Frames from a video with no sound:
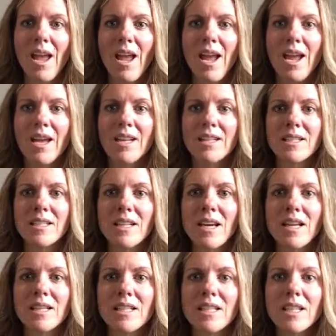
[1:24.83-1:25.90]
And
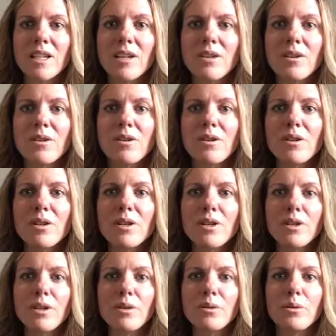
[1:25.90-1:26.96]
until
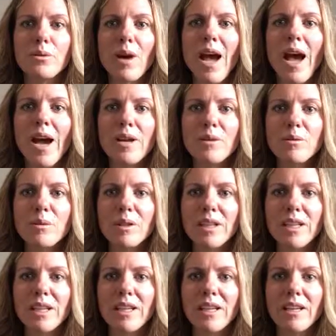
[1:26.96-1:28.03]
you
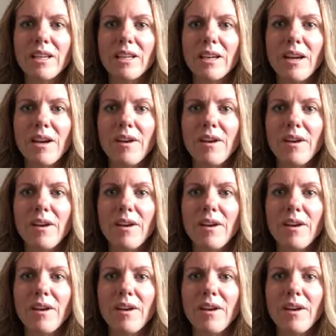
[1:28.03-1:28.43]
actually